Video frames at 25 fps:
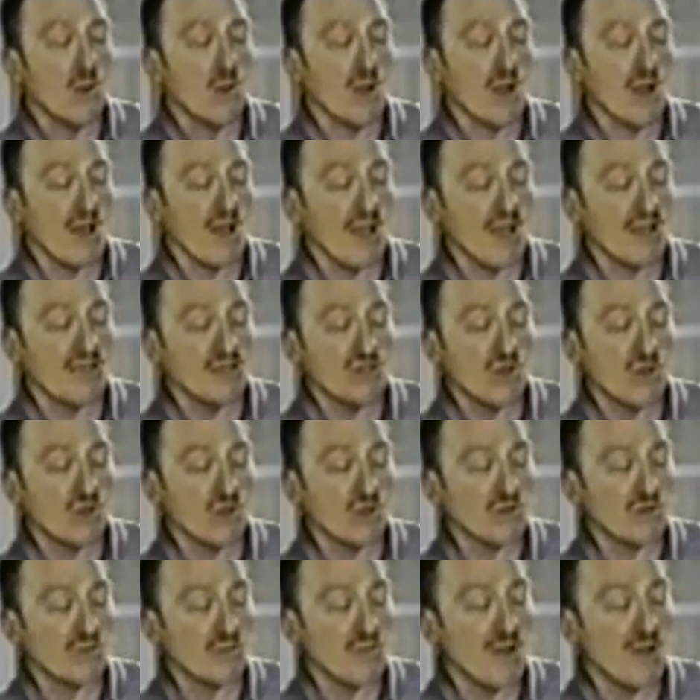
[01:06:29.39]
When I had
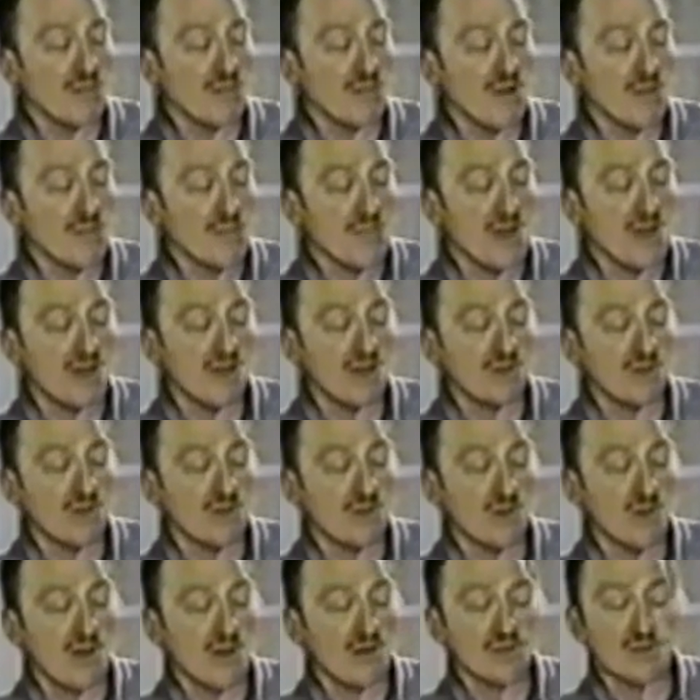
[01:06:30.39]
told her about my body
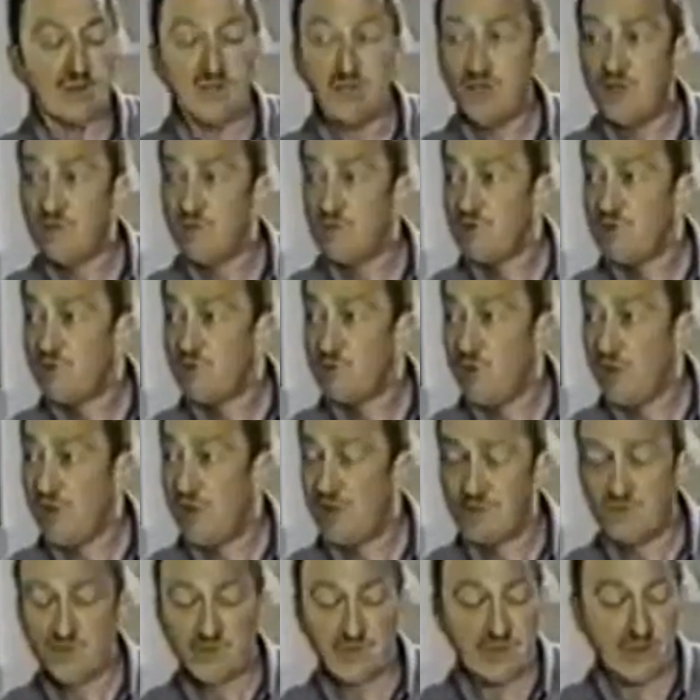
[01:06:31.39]
regression in
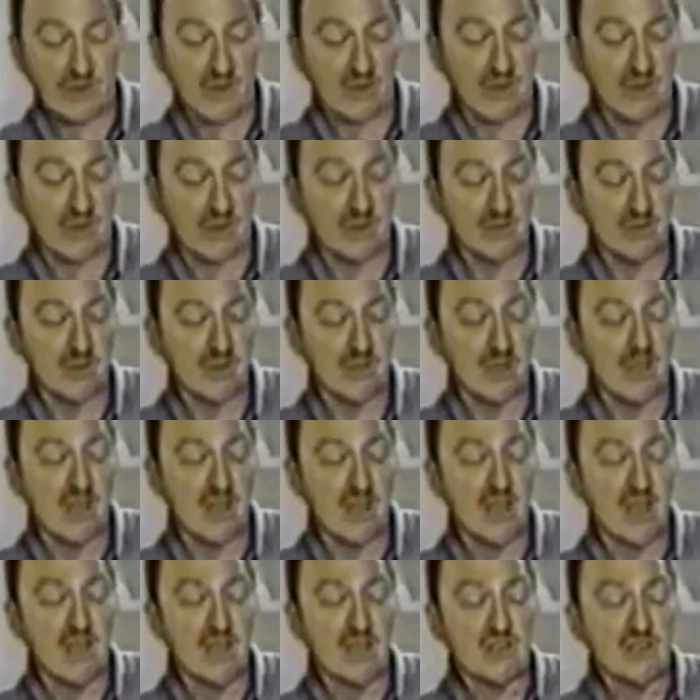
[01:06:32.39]
response to her,
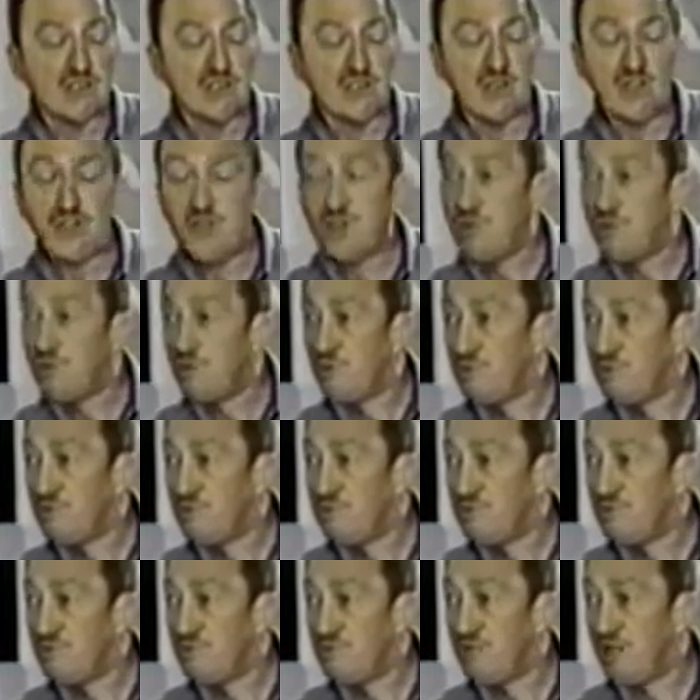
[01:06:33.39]
she knew
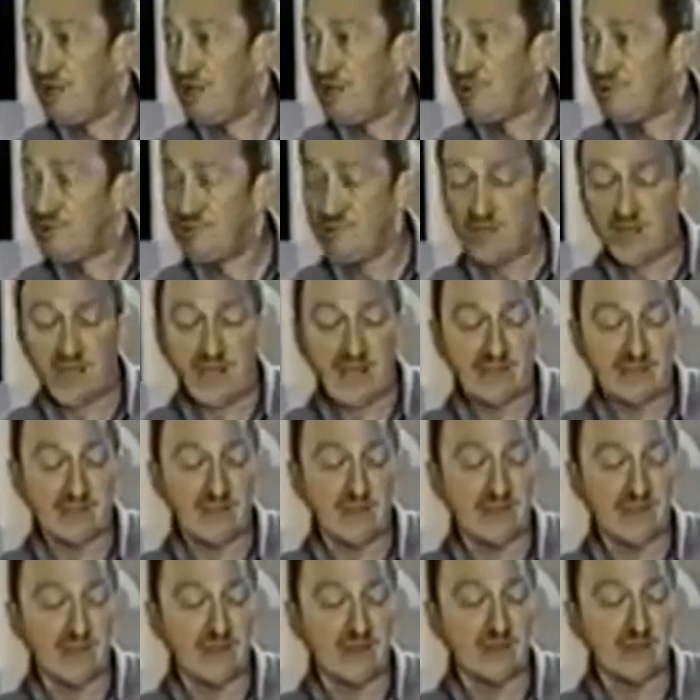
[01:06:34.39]
that I was
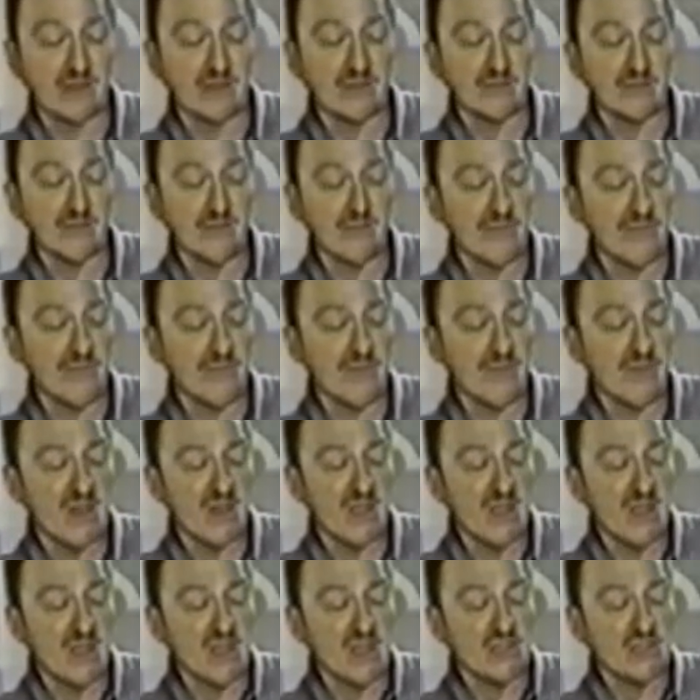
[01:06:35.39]
connected to her.
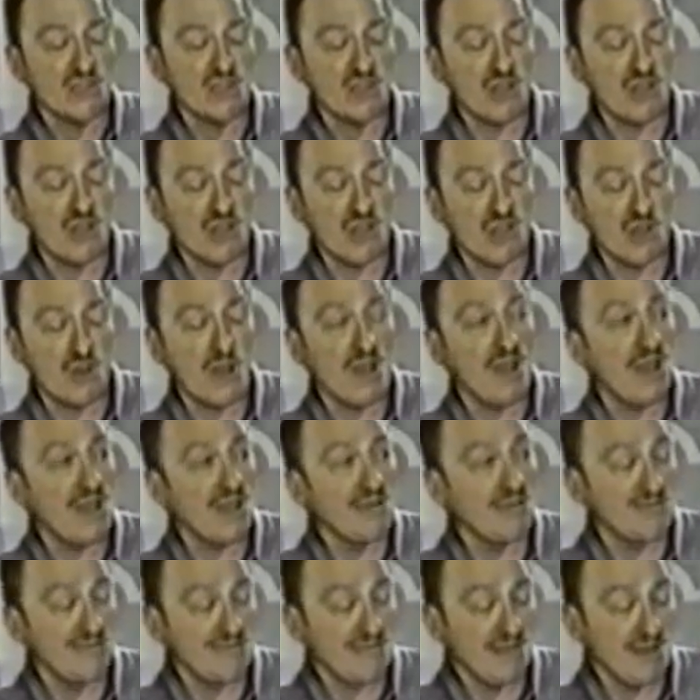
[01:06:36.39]
She knew I
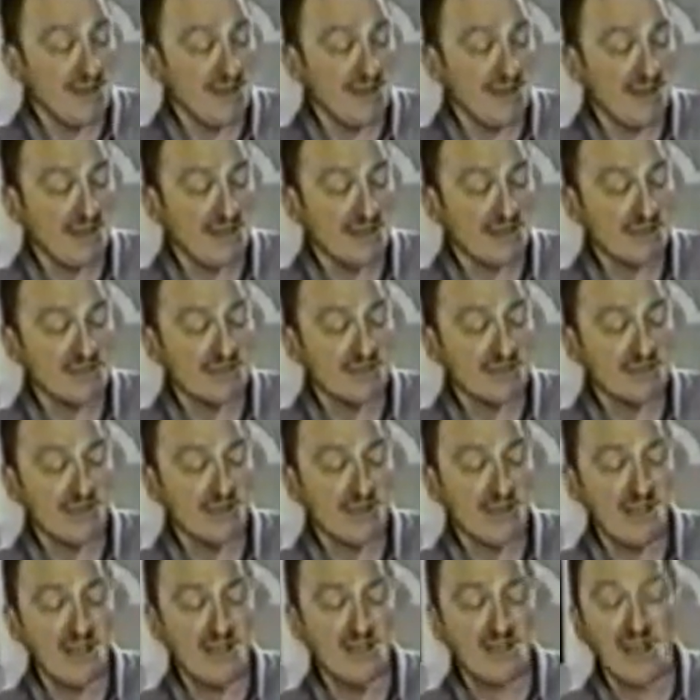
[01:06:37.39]
had feelings
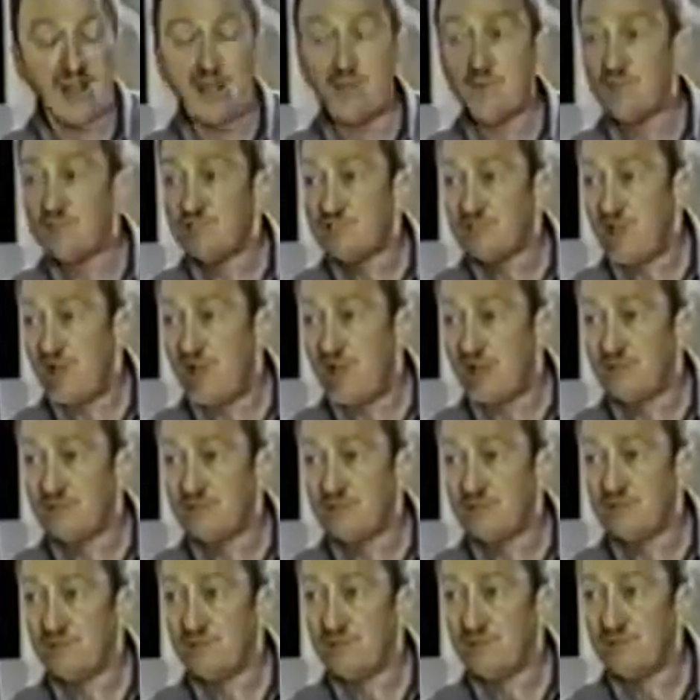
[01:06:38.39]
and that I was not
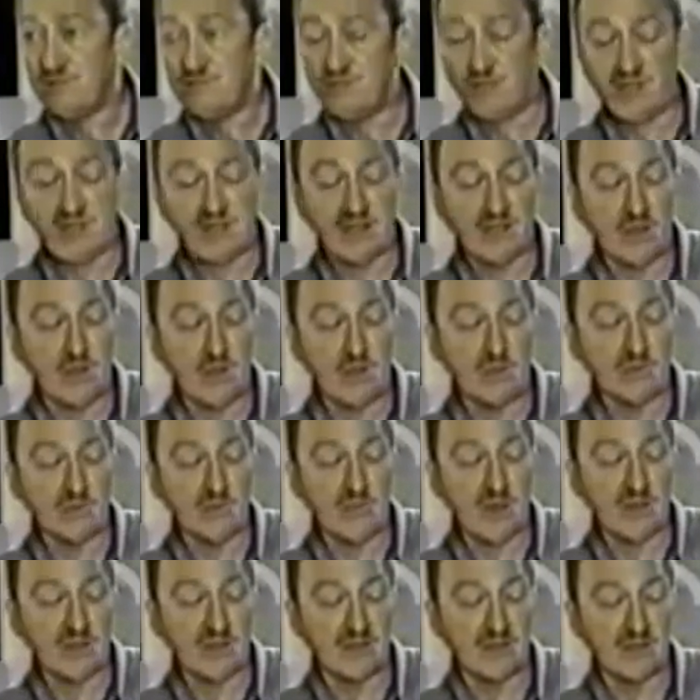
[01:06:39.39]
her steely cold
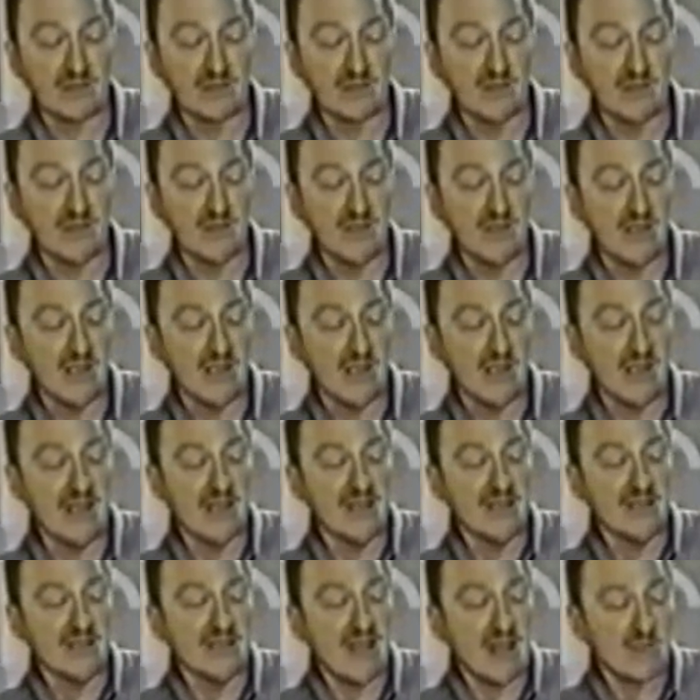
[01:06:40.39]
mother,
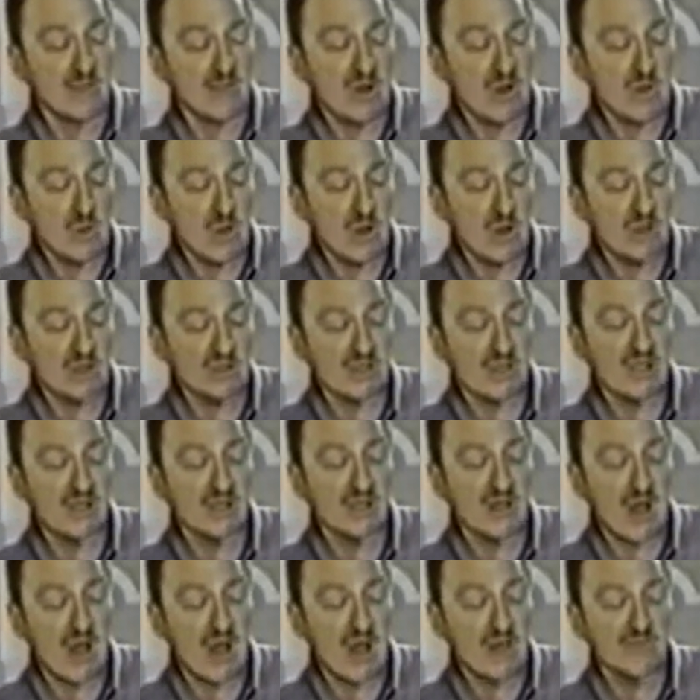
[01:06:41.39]
that we weren't in
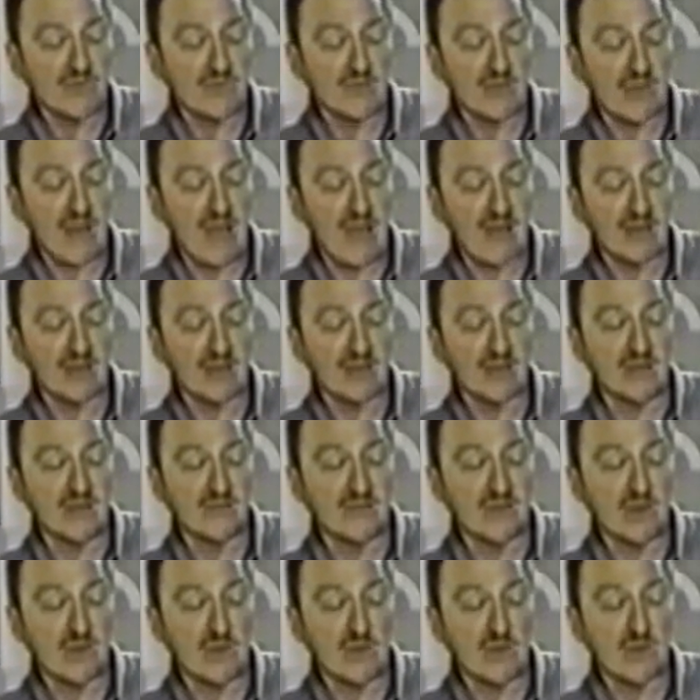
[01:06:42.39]
an awful battle
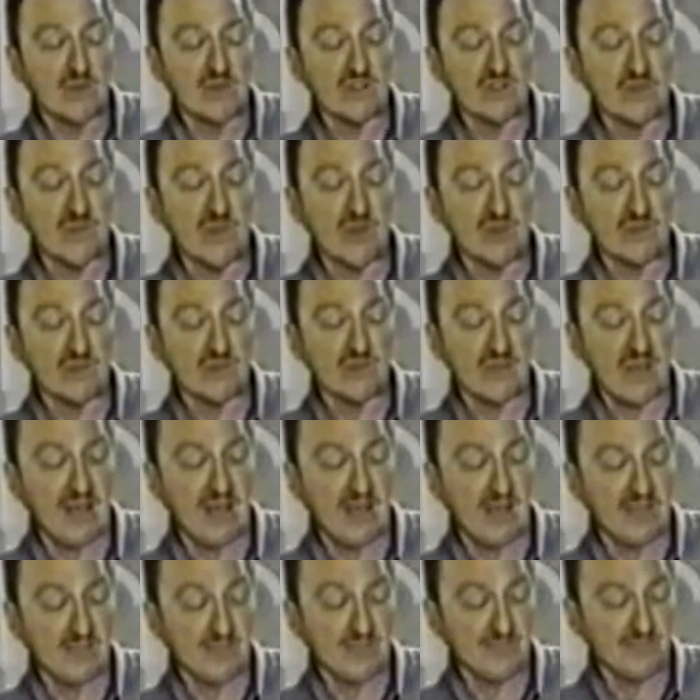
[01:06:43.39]
over who was the most
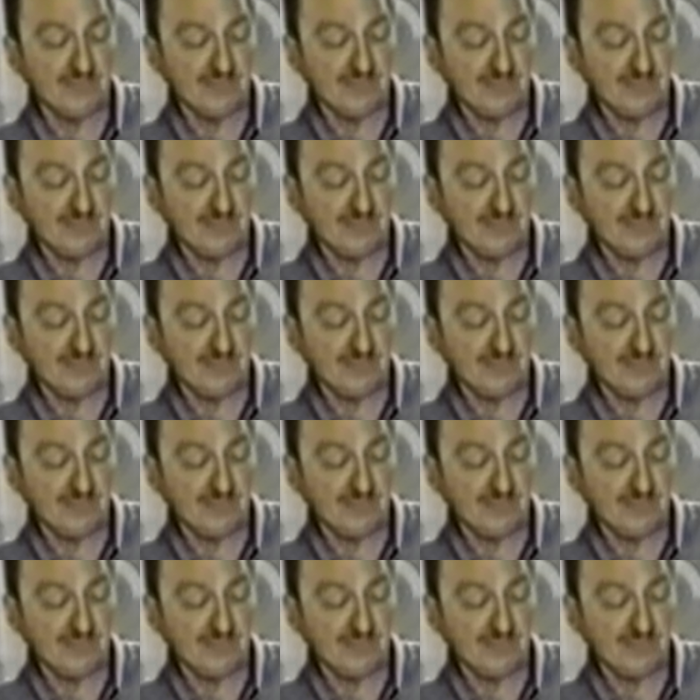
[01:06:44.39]
sane.